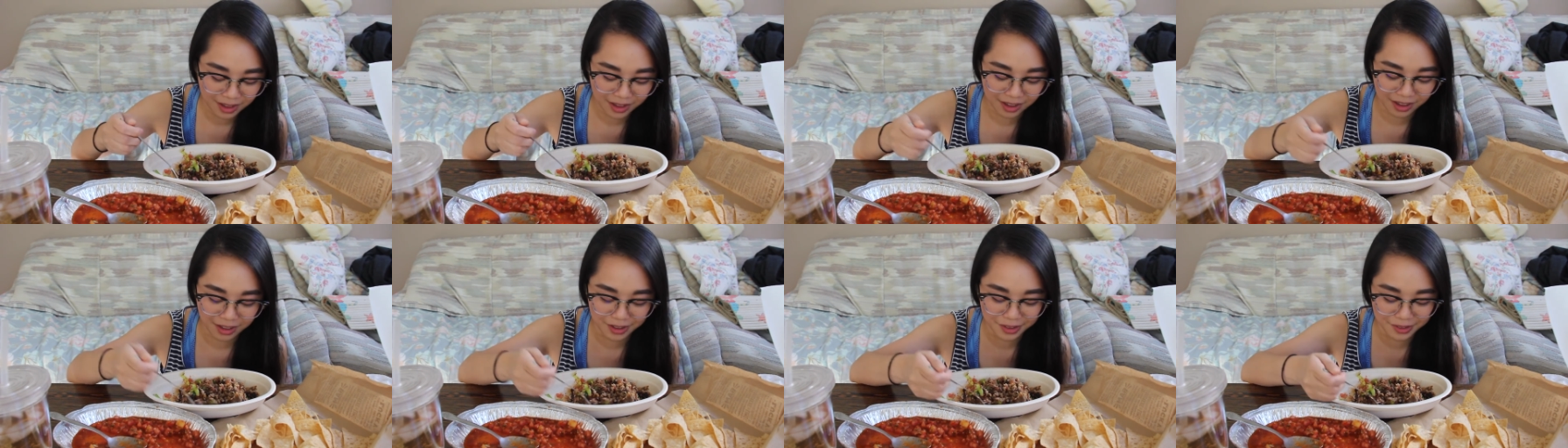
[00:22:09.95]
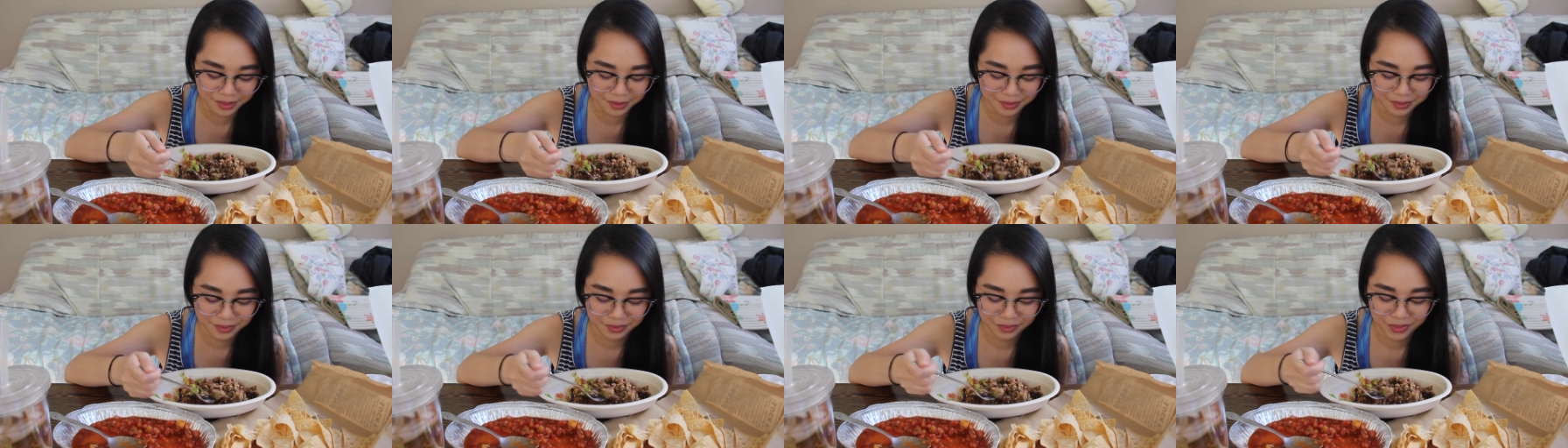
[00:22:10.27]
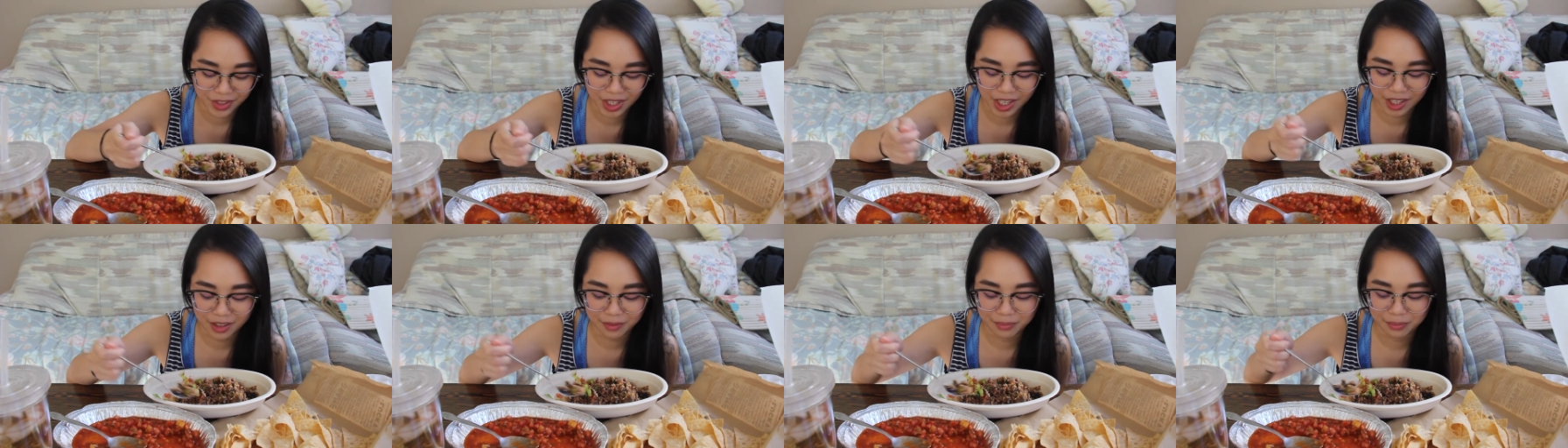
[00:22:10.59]
Um,
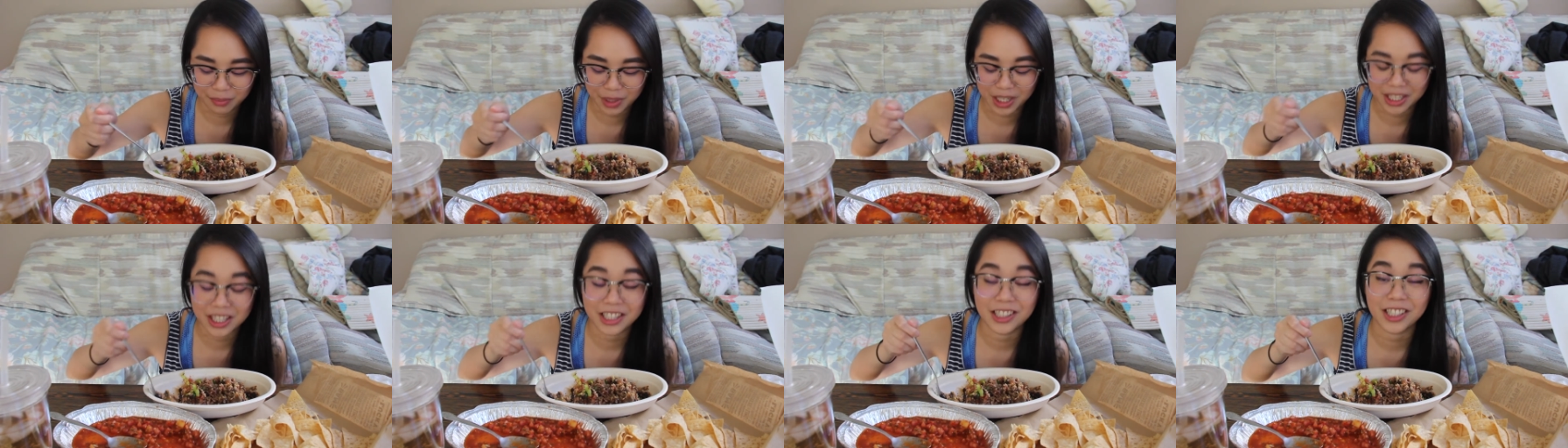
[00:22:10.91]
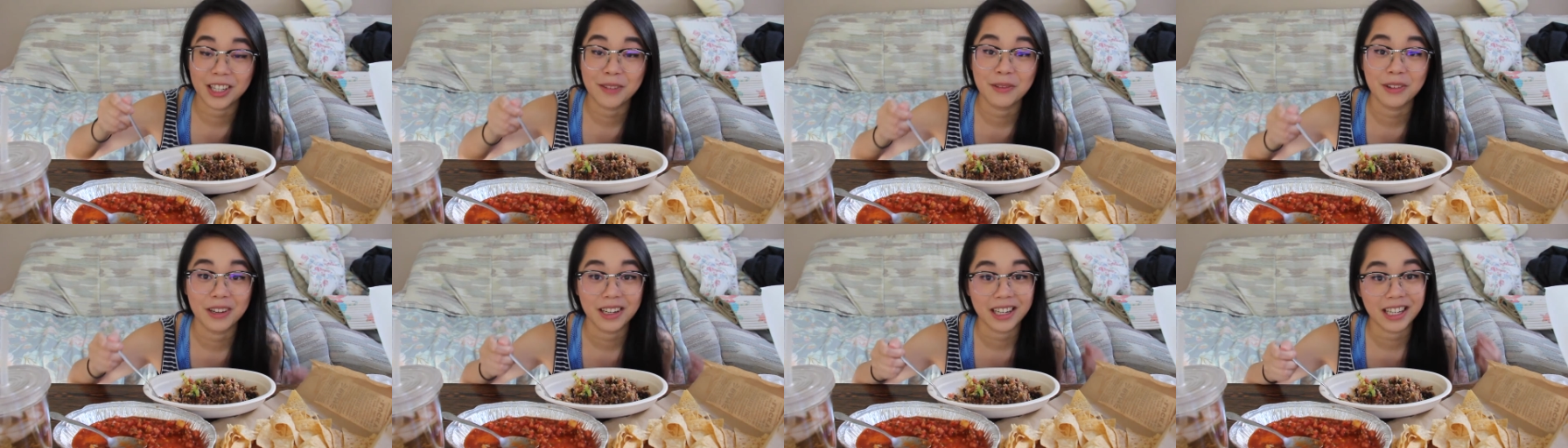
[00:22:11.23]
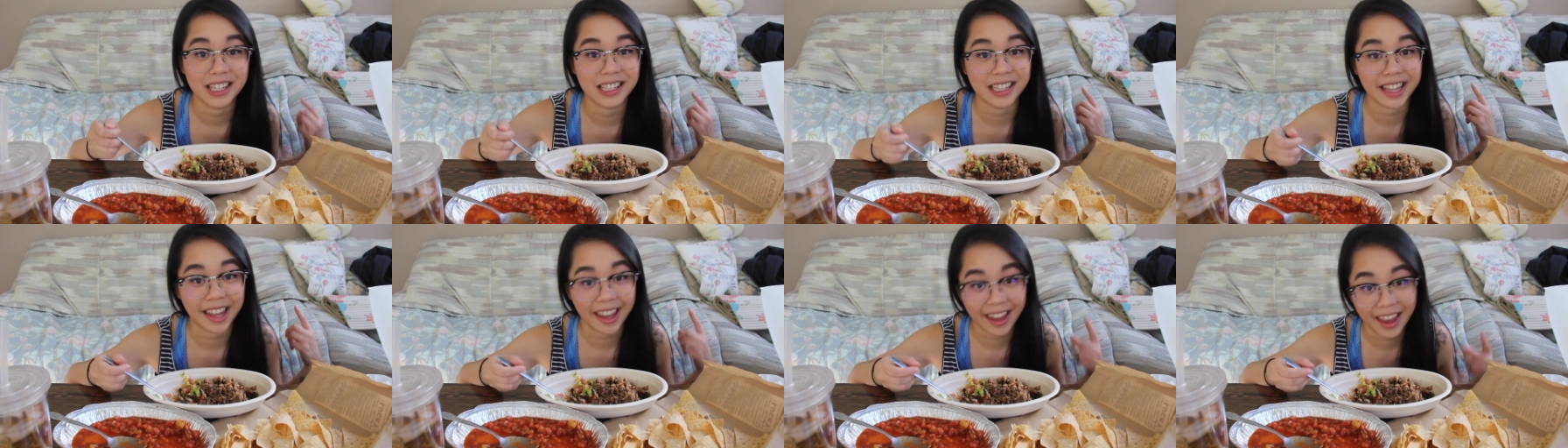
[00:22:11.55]
and but he can
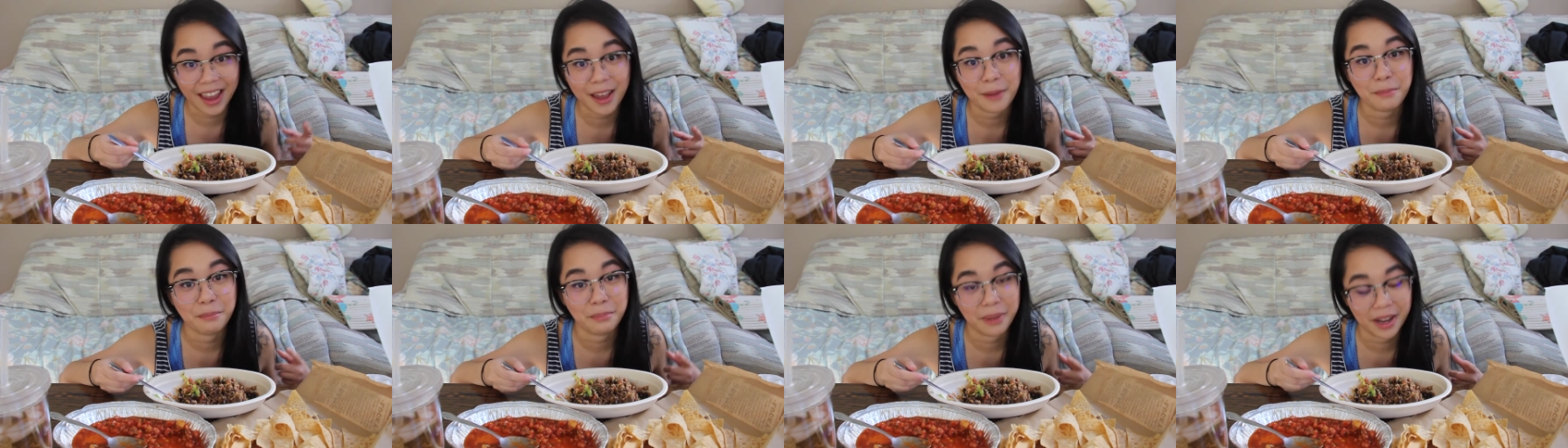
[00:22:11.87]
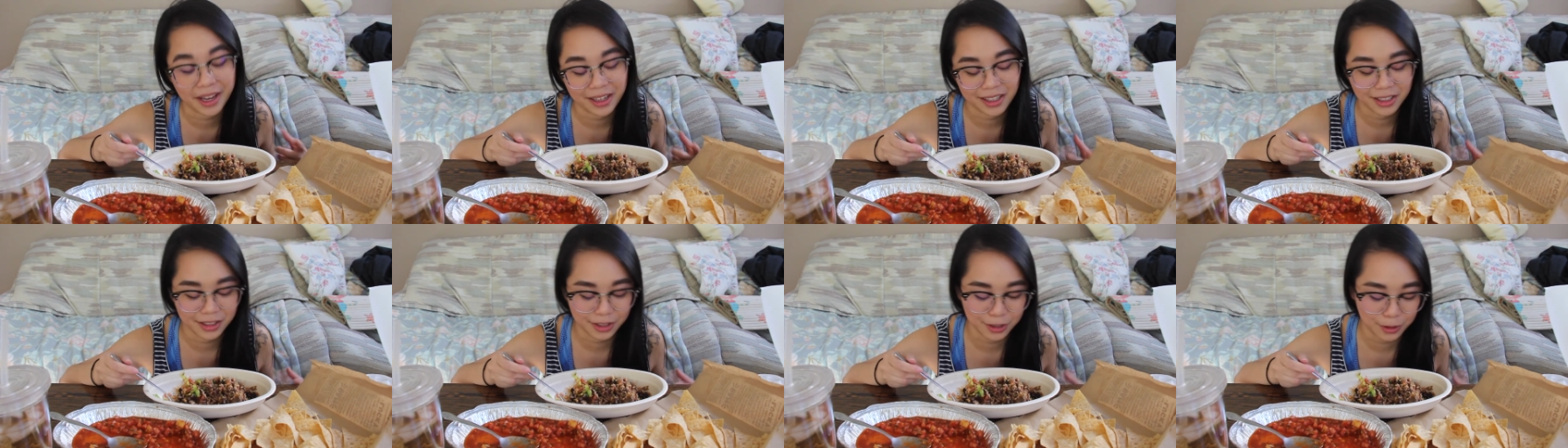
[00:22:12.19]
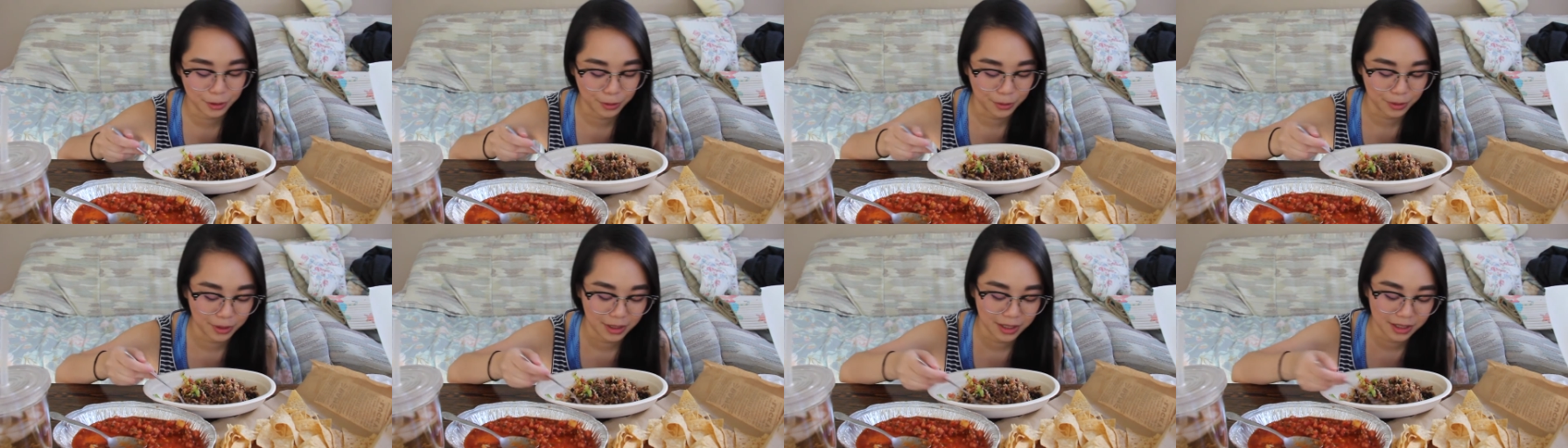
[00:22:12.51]
he can bite his
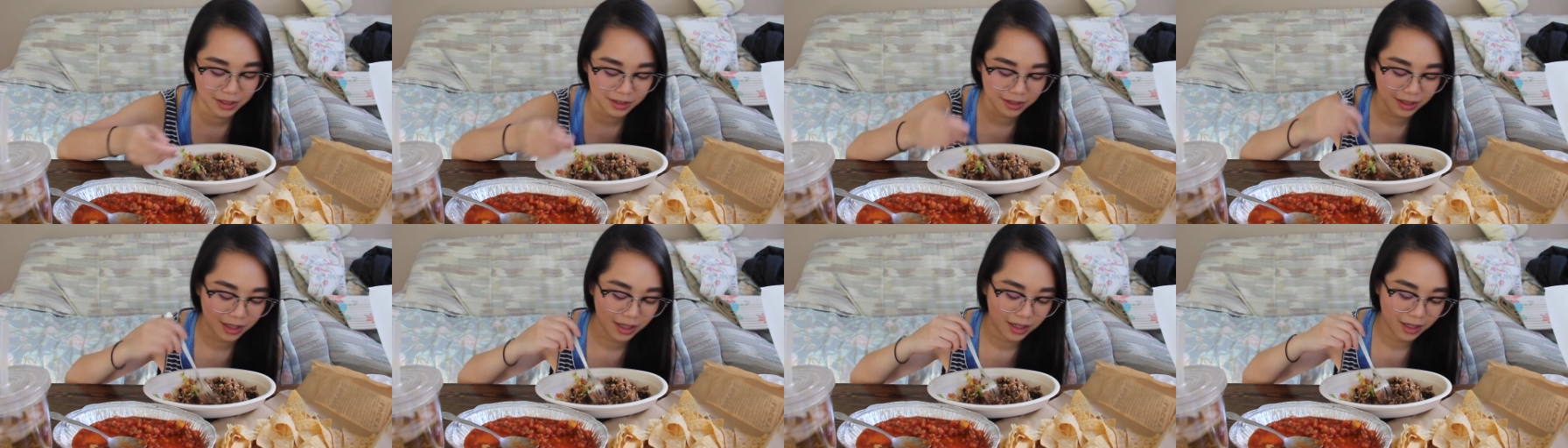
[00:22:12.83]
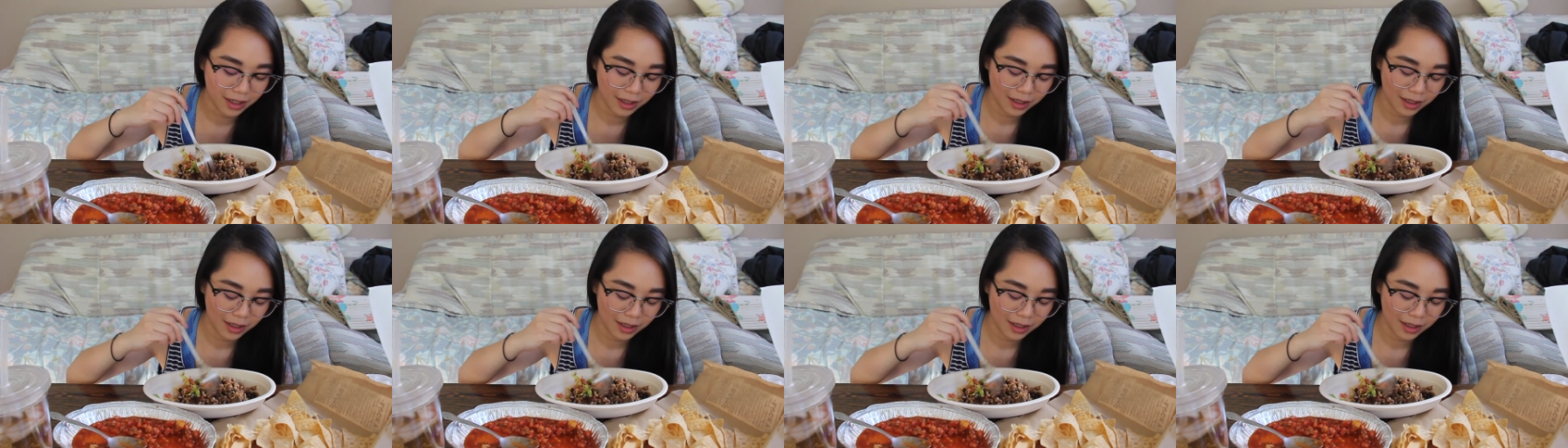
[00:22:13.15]
toys.